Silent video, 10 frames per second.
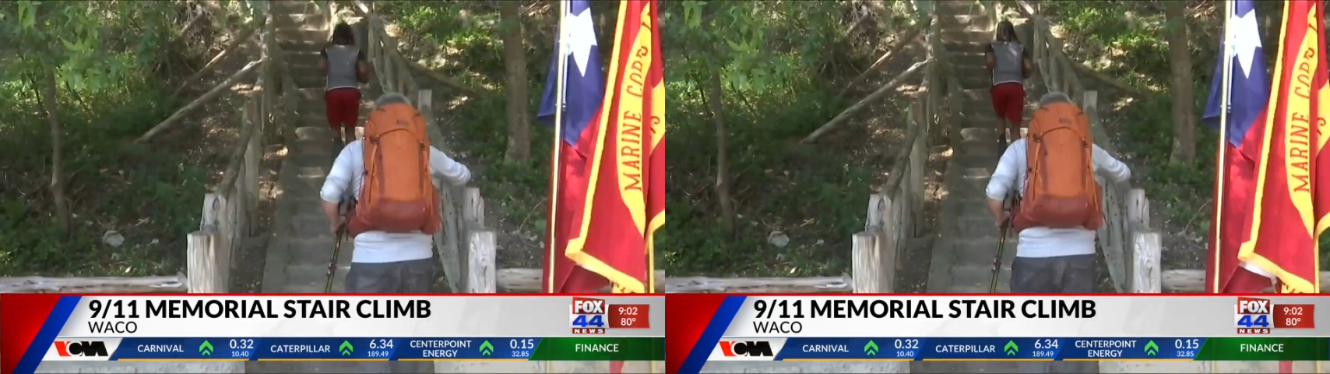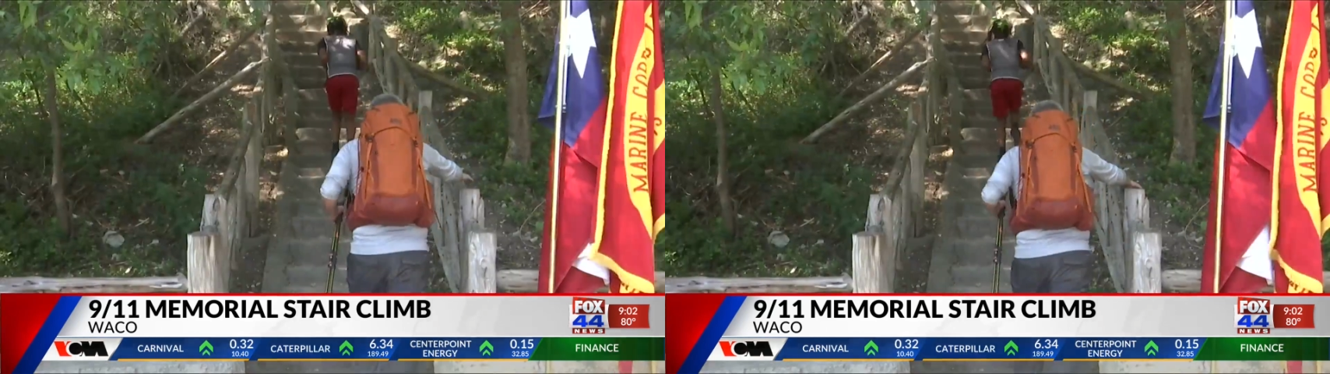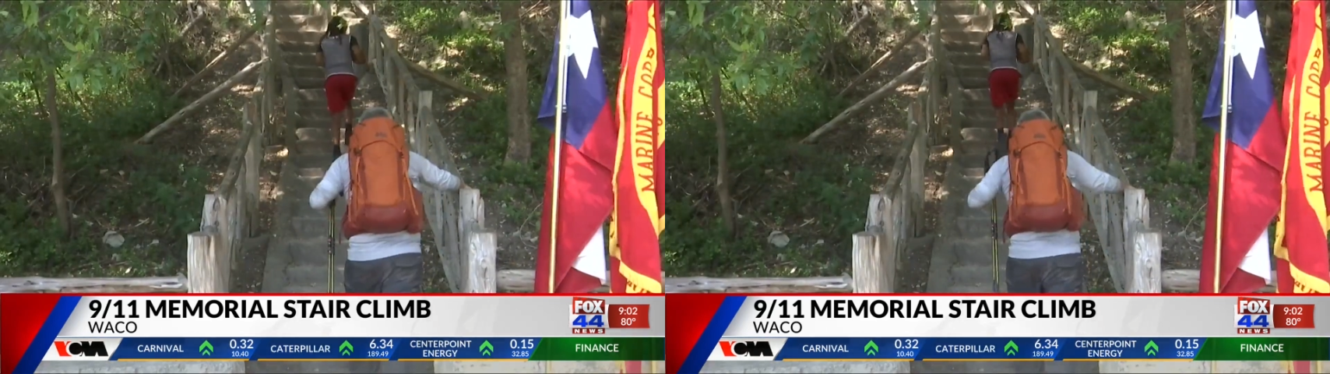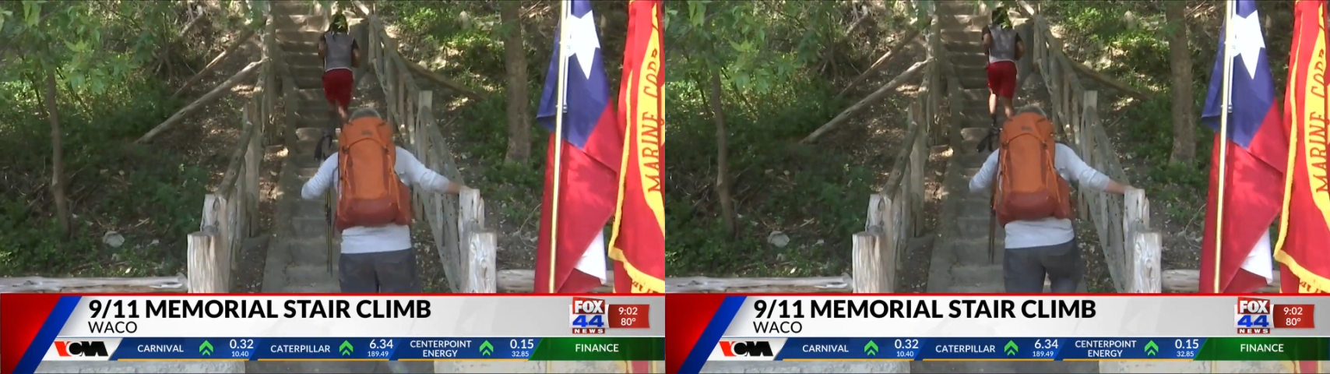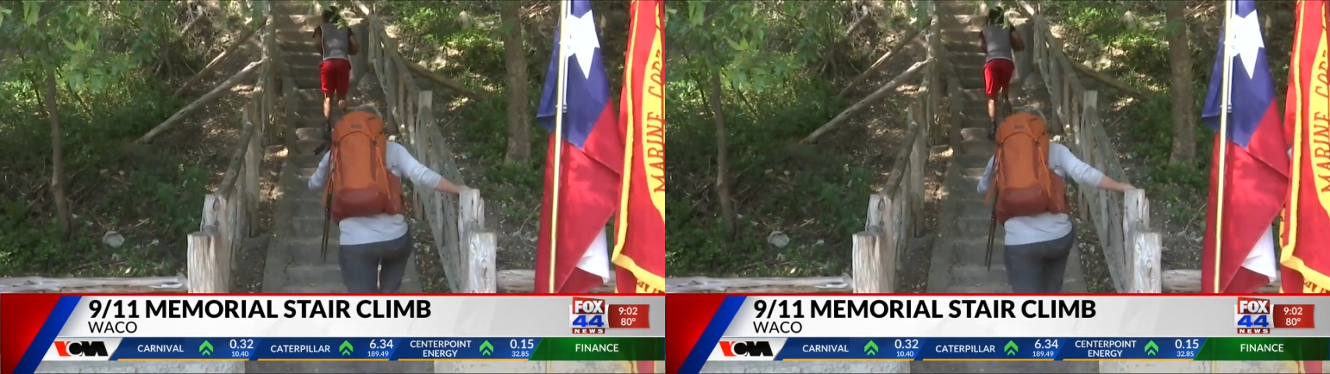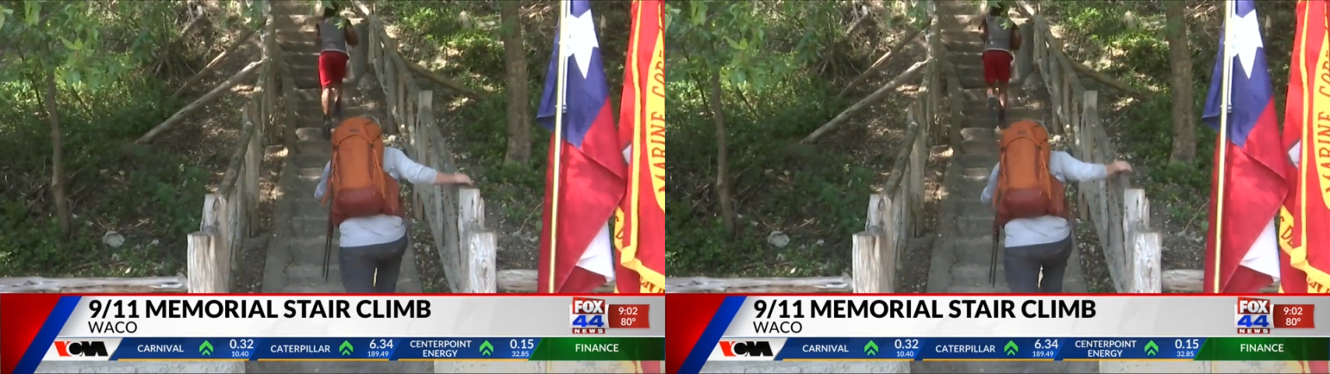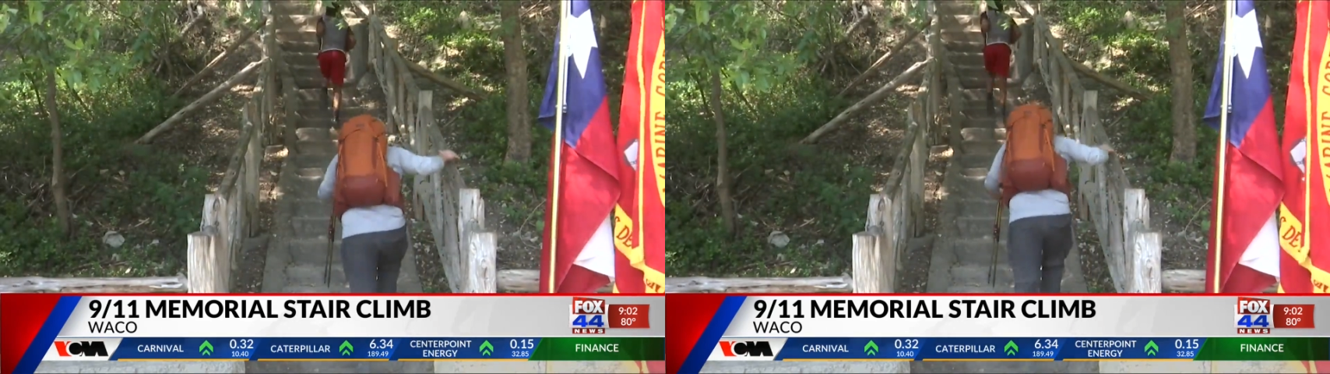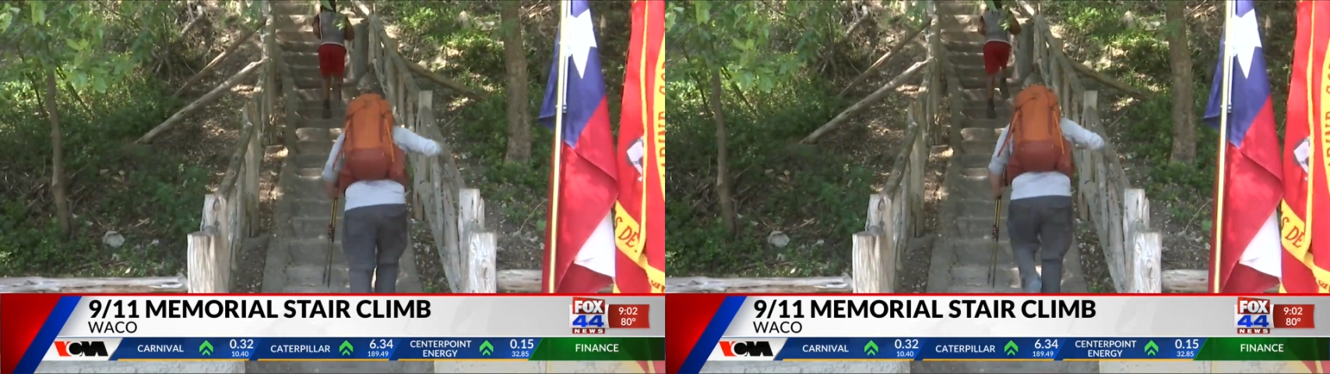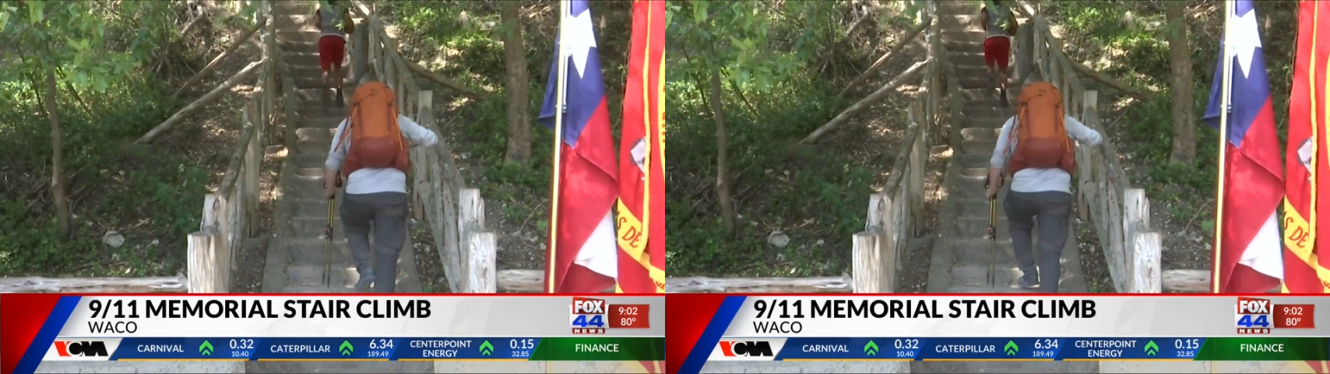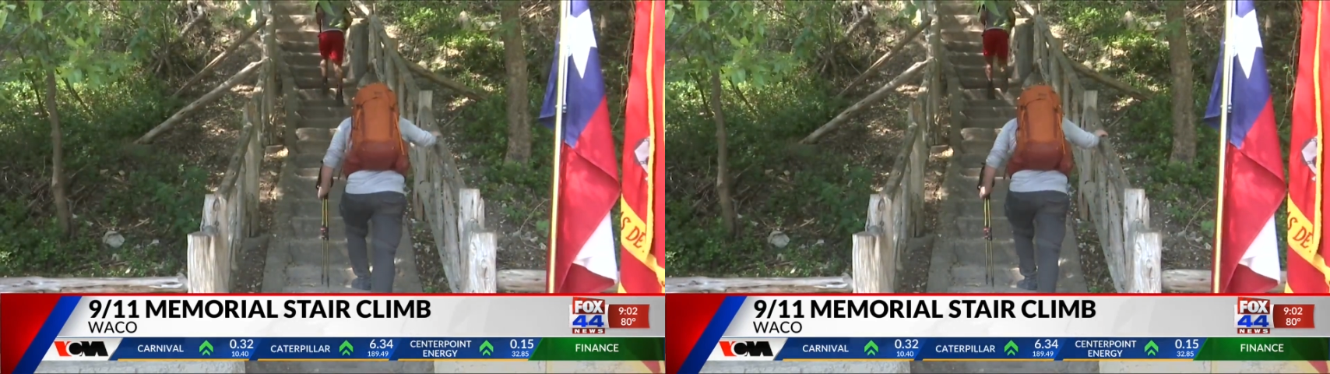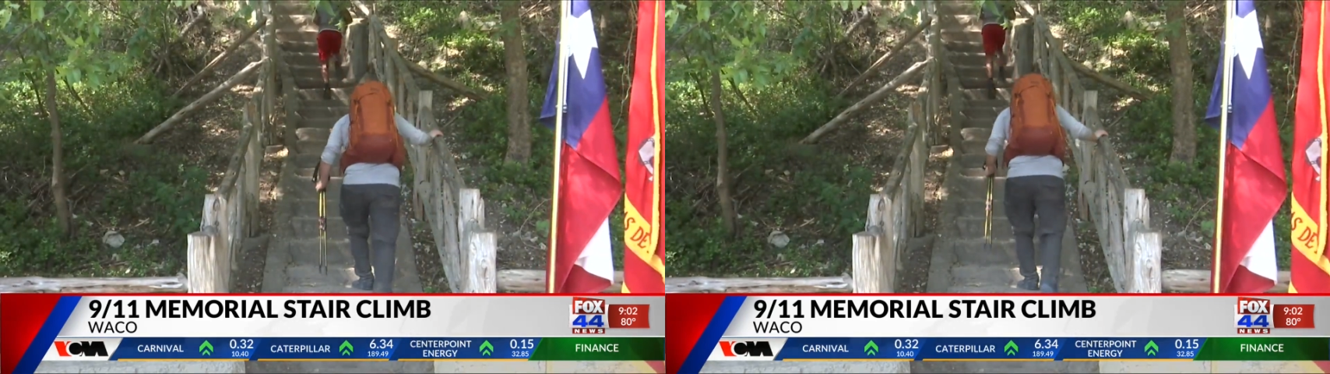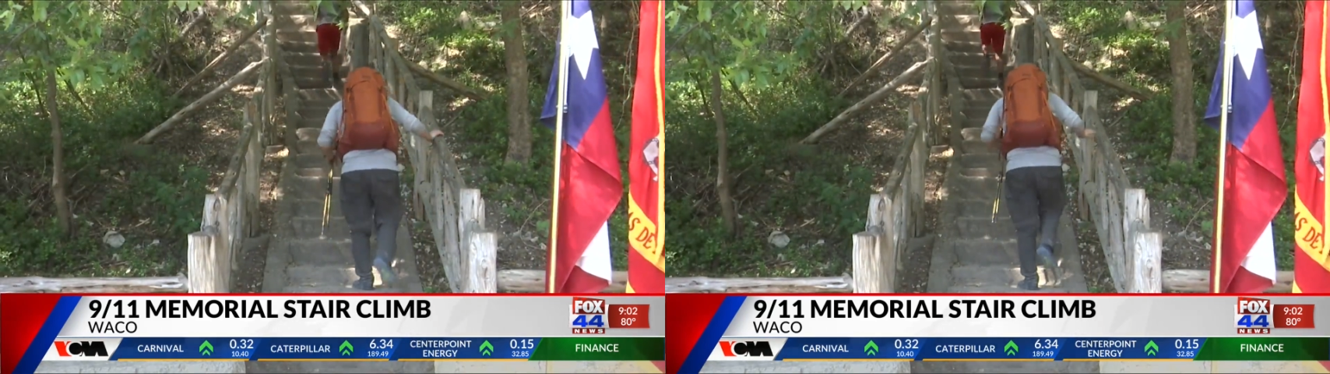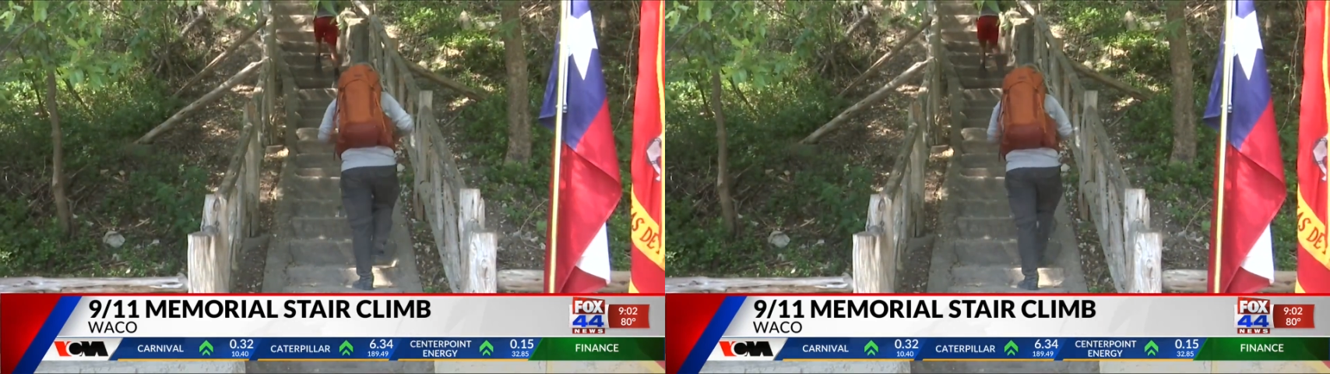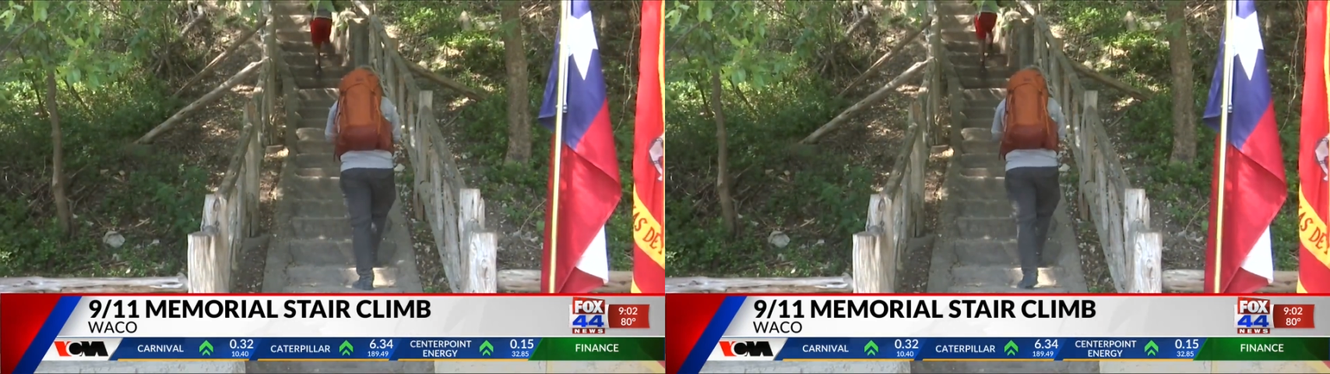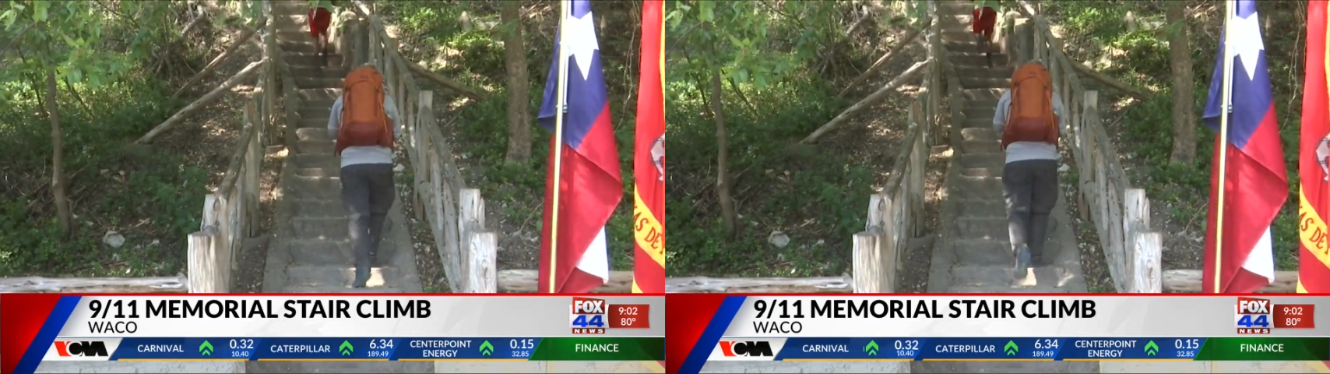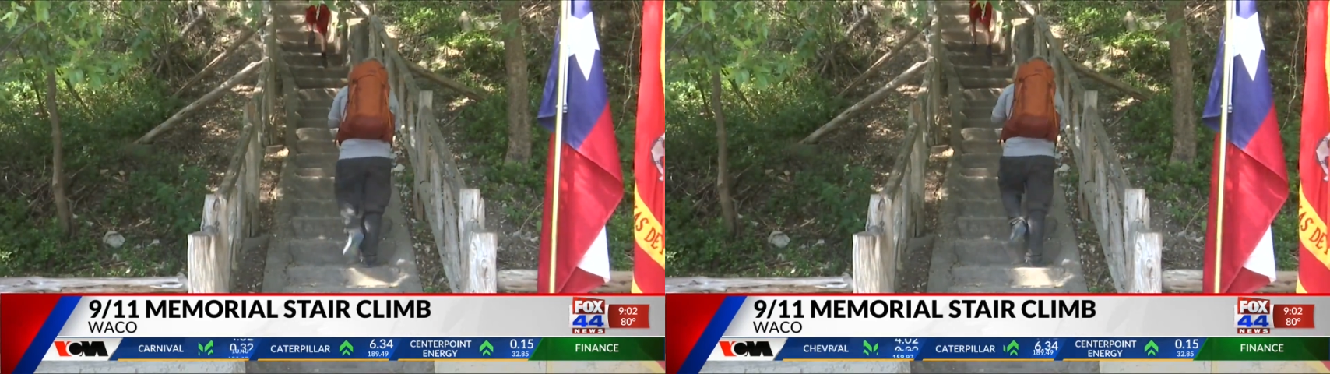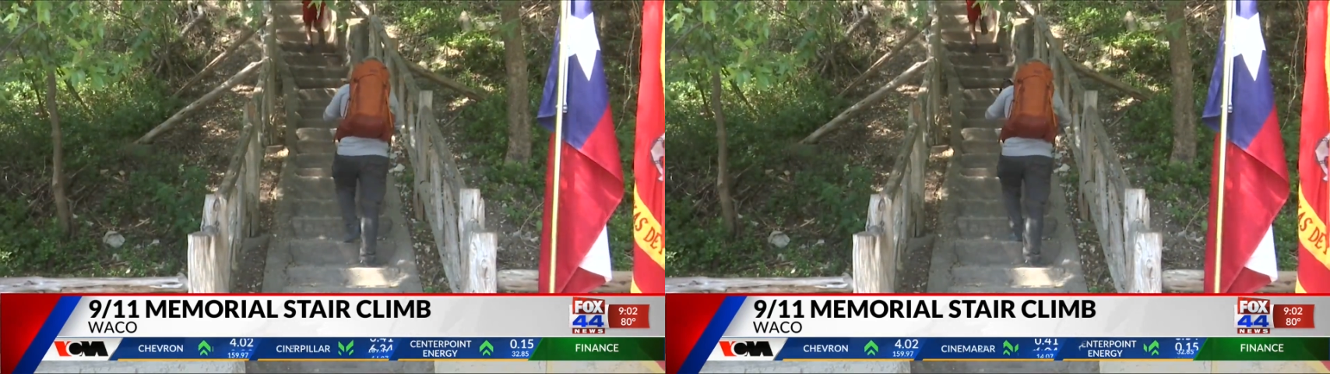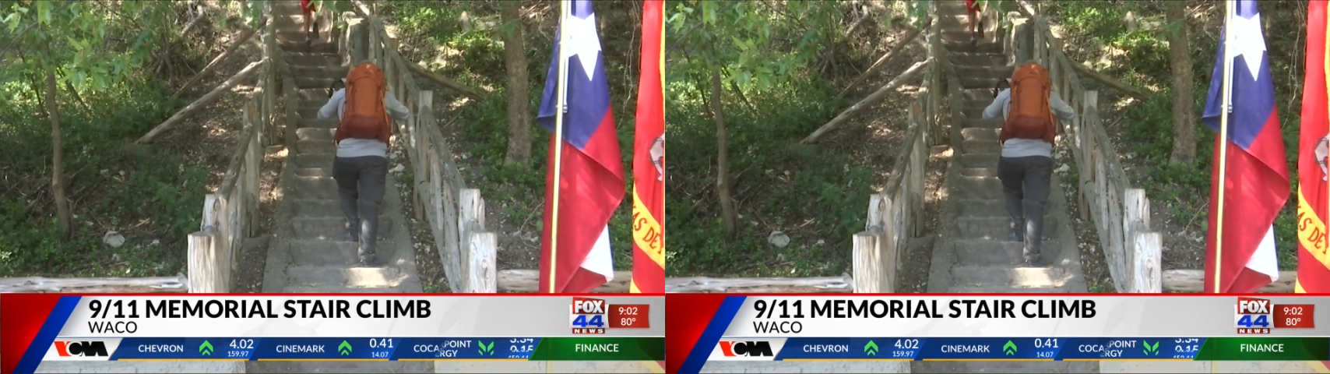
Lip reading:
(no speaker visible)